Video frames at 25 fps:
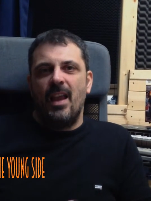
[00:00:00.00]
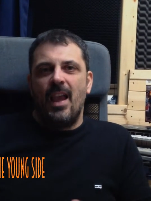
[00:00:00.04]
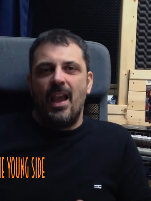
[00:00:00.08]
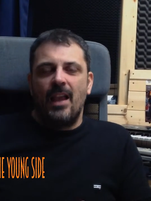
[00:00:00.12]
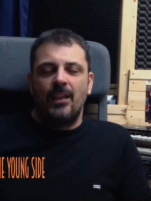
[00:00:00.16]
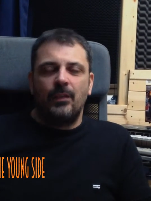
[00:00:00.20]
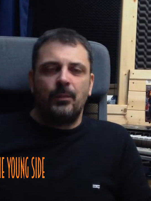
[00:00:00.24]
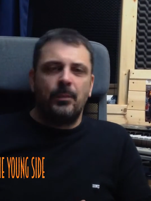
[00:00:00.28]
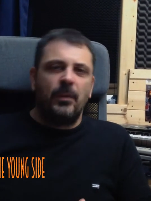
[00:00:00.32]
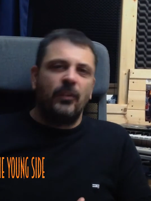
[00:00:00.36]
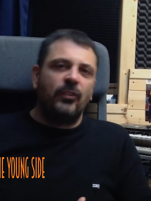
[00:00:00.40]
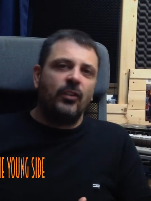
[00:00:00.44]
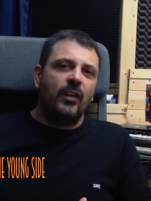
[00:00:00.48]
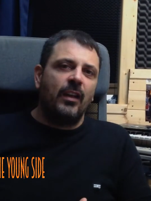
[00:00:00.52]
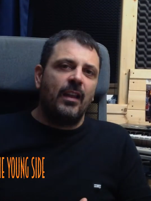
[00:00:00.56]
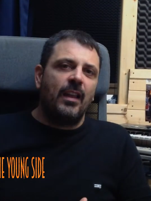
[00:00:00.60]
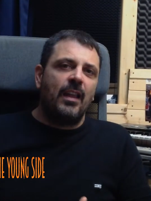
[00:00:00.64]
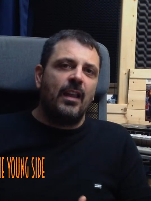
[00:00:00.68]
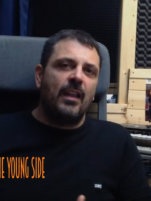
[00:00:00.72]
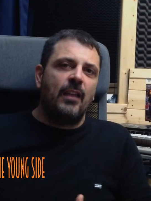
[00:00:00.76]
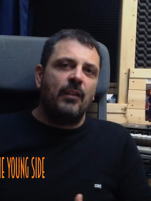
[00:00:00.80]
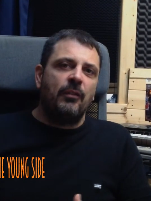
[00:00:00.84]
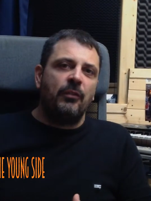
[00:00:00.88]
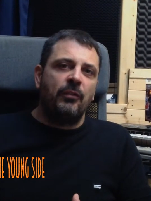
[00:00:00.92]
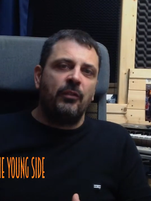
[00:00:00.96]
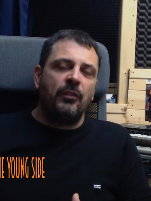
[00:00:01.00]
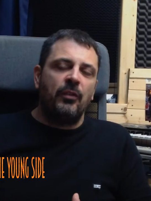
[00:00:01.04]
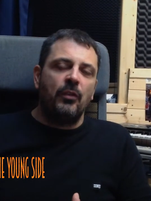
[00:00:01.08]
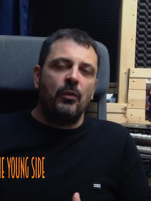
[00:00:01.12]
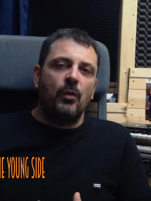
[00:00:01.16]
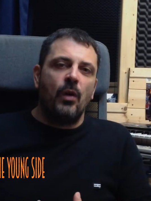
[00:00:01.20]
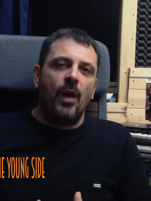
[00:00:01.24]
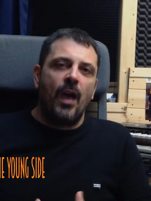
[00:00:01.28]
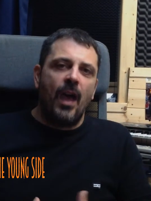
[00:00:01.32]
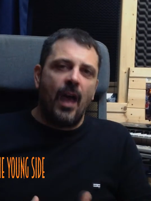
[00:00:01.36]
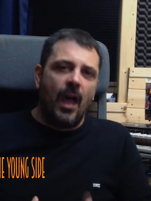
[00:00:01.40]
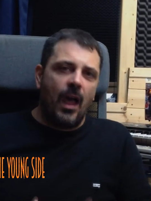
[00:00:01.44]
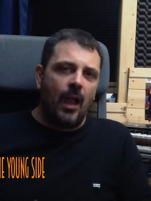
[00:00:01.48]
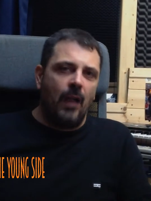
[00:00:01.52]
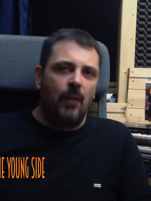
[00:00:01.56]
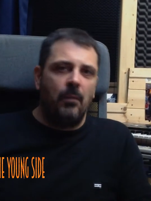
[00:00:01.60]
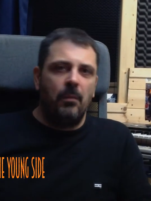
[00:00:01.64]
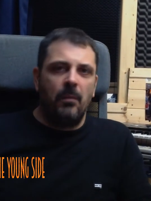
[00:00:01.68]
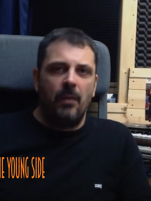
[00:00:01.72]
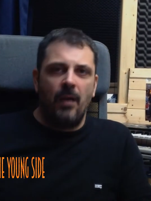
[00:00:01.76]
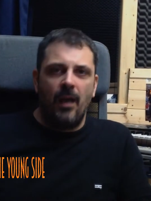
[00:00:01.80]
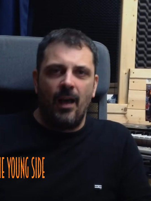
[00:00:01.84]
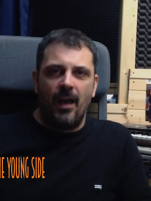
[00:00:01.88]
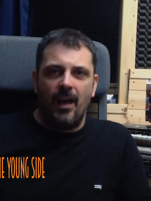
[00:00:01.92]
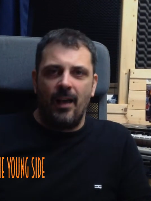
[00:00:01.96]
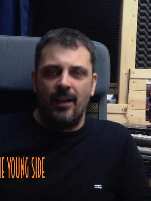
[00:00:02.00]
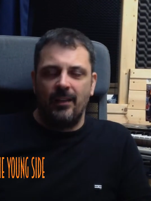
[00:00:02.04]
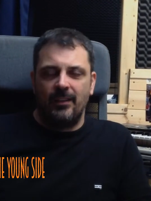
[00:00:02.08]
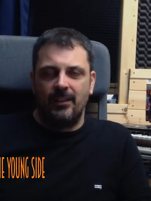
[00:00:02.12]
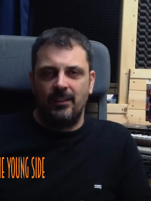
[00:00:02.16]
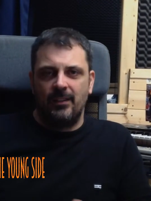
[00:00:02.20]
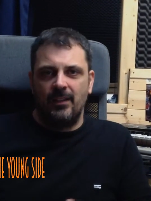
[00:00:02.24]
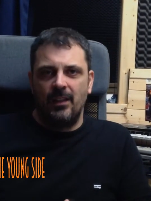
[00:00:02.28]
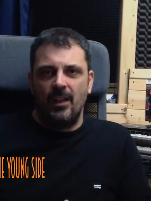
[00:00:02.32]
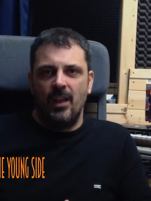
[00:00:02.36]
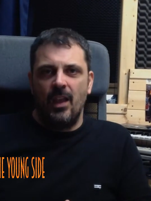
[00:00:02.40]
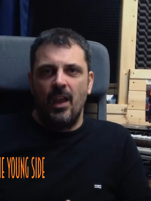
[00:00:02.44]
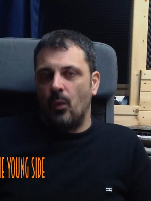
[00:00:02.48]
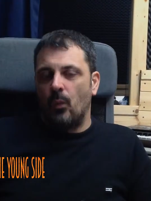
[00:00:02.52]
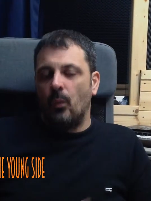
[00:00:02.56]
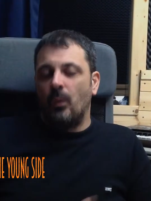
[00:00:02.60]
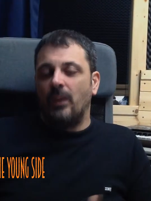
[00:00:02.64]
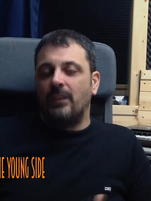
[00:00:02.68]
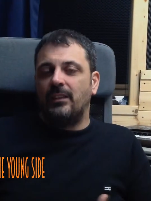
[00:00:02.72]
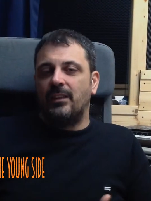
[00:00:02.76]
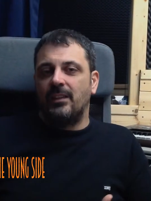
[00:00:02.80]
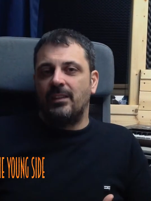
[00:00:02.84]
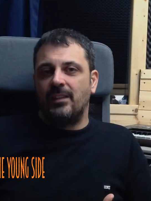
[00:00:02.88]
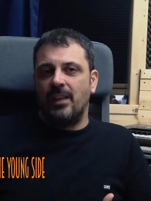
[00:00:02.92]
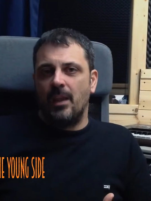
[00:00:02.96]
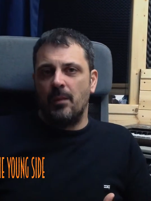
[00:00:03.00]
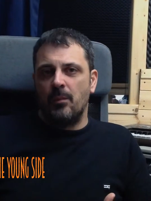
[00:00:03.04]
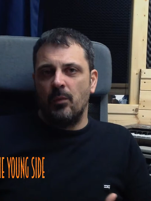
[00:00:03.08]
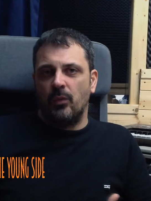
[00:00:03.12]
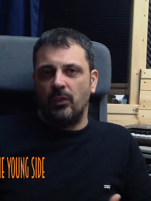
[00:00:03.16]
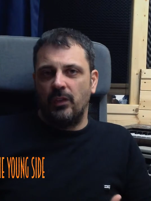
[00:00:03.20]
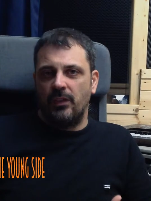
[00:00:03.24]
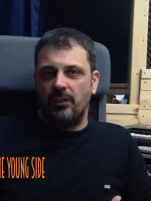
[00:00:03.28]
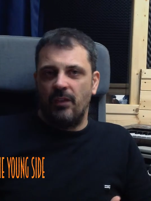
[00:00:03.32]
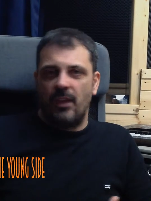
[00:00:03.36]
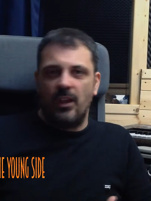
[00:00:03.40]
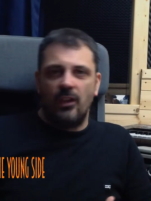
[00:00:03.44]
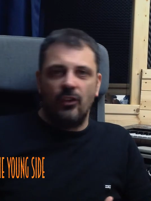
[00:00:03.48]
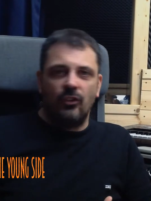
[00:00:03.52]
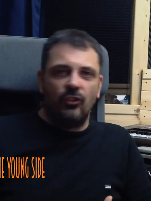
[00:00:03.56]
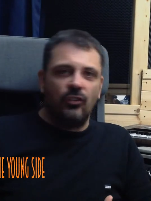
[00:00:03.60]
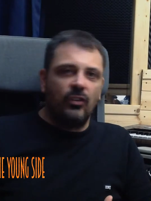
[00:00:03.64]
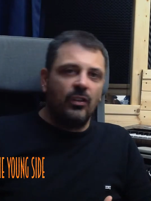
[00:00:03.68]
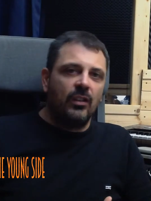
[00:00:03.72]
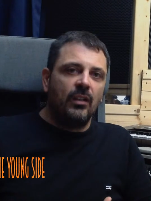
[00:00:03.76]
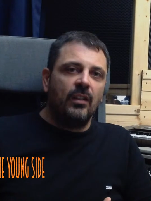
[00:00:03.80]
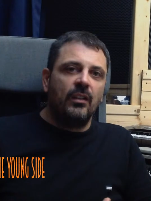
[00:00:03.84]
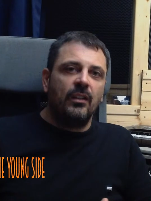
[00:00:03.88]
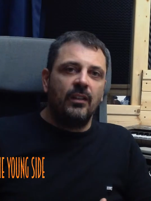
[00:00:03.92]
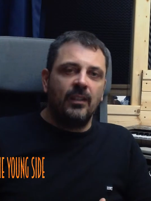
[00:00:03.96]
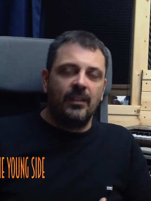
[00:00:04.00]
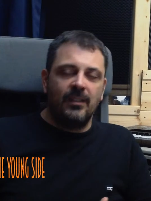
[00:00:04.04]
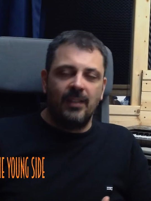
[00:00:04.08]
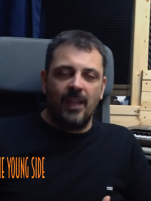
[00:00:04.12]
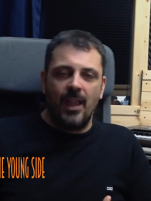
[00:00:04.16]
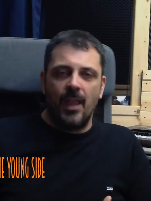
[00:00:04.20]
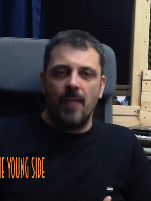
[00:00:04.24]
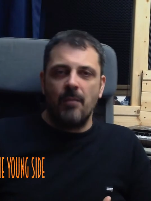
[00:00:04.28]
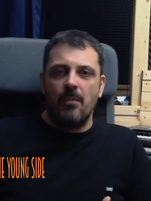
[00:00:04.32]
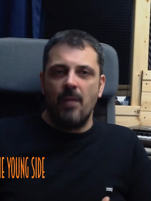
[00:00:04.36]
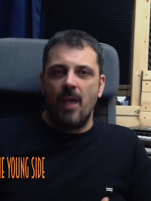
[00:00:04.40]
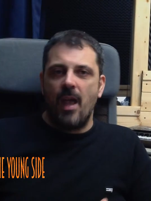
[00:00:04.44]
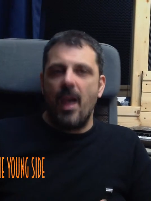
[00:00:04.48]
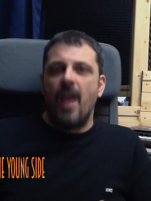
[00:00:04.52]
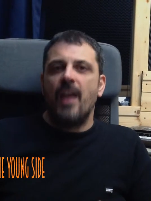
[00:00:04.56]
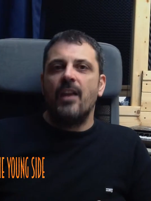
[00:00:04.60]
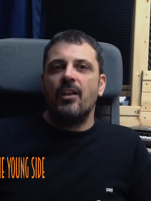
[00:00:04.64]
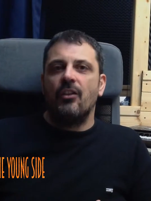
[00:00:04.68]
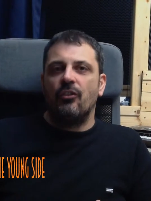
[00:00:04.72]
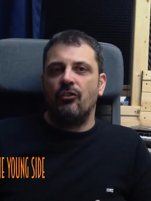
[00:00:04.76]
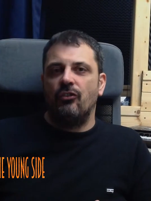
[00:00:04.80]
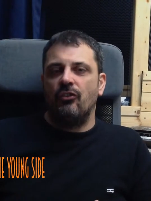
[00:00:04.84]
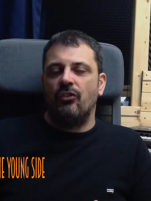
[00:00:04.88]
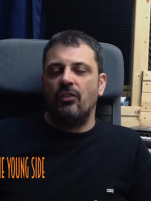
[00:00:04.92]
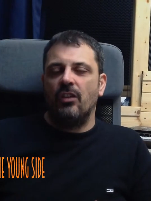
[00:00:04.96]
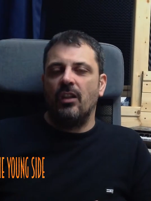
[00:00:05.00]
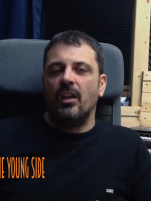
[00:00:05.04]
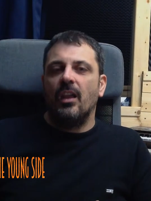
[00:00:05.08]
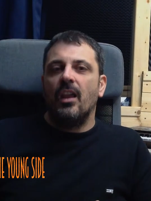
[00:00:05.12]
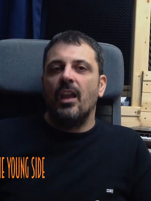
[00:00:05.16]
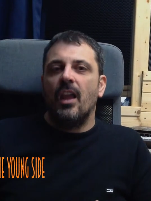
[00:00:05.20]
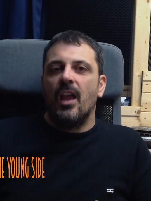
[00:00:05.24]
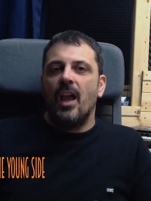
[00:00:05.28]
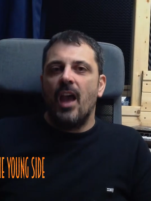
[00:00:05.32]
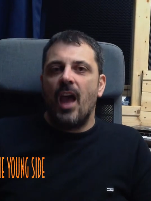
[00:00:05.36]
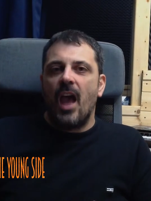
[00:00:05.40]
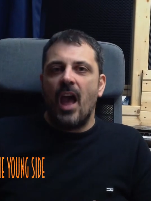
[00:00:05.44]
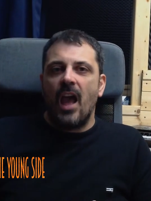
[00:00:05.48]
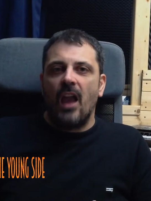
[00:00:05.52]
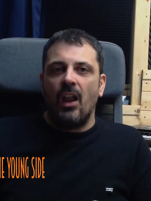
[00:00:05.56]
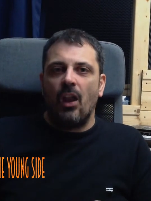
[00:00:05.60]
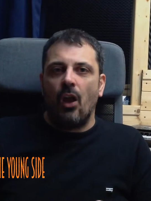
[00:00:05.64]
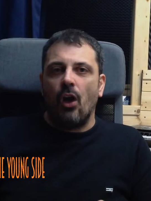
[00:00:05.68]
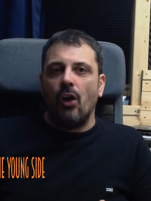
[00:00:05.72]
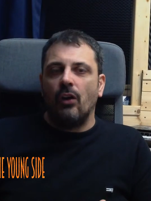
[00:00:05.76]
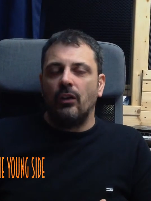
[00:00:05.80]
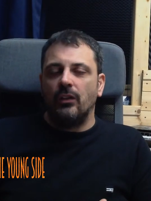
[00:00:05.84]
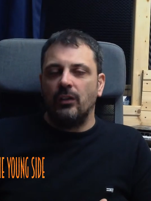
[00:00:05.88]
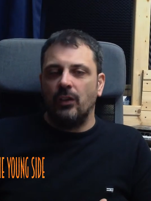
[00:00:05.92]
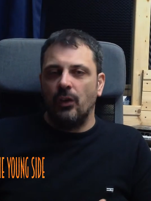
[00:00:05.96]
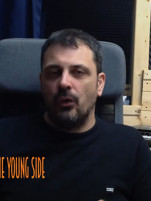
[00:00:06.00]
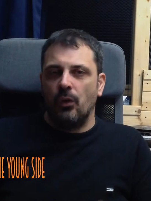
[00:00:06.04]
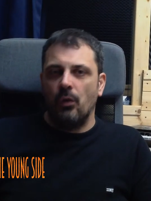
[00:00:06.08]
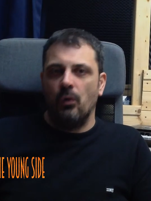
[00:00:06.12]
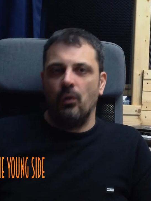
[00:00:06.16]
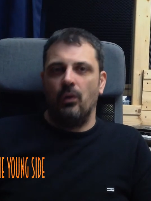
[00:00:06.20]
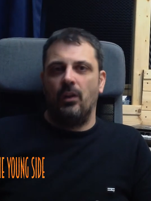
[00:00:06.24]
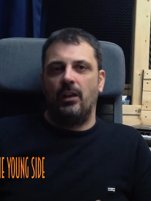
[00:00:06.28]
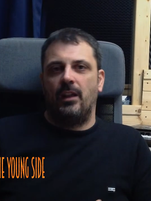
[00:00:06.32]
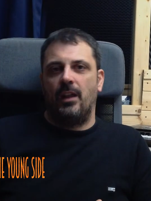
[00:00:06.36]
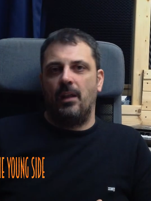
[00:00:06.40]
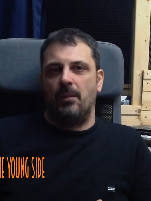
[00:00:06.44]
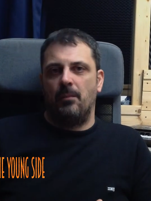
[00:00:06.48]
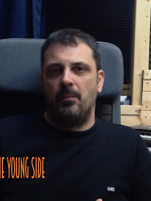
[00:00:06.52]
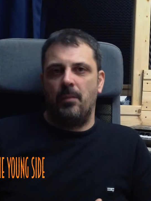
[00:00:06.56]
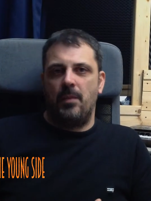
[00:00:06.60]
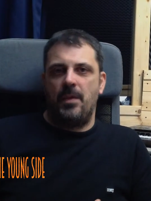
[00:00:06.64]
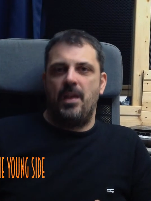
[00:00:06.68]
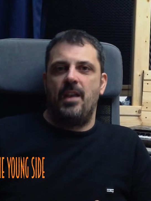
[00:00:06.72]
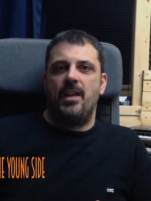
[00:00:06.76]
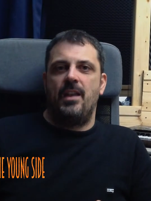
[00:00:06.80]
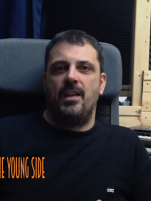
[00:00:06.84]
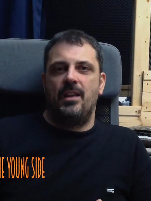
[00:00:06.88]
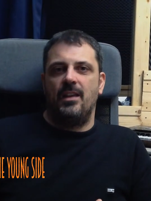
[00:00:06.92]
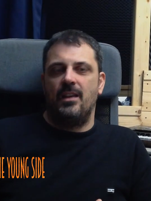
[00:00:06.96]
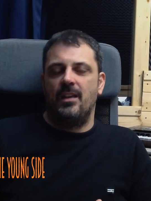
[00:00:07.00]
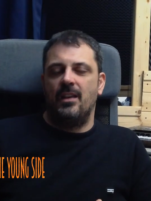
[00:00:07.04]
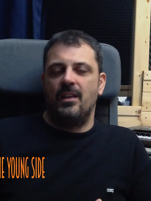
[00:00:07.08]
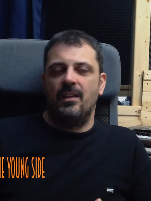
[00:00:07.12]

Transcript: especially if you help us with the same motivation, the same energy along the whole campaign.